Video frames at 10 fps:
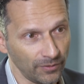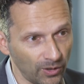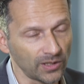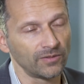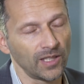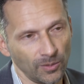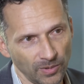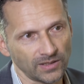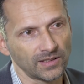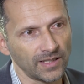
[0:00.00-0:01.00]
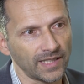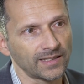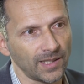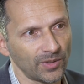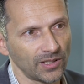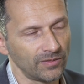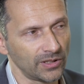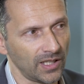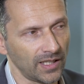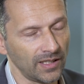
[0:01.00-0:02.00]
for developers, that's something
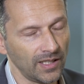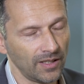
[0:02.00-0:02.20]
which I